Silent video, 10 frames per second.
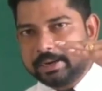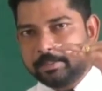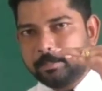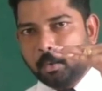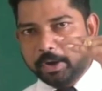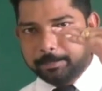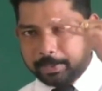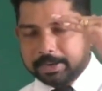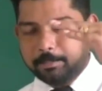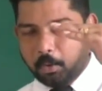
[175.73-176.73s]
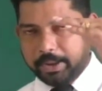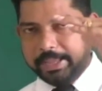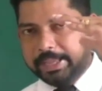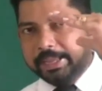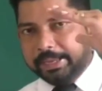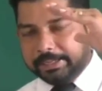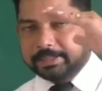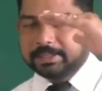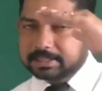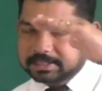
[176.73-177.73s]
body,
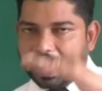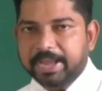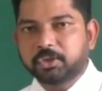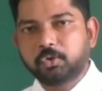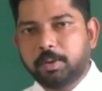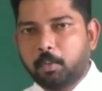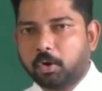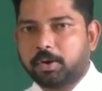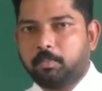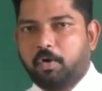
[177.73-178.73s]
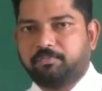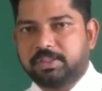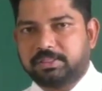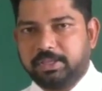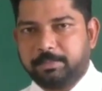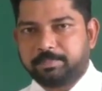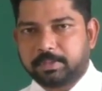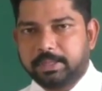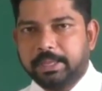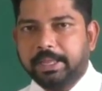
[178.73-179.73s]
it sank to the bottom of the sea.
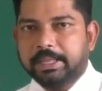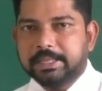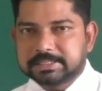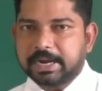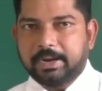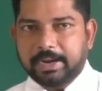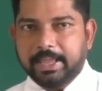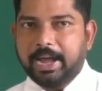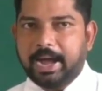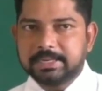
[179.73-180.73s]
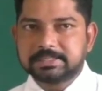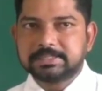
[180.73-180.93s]
Sudden clay and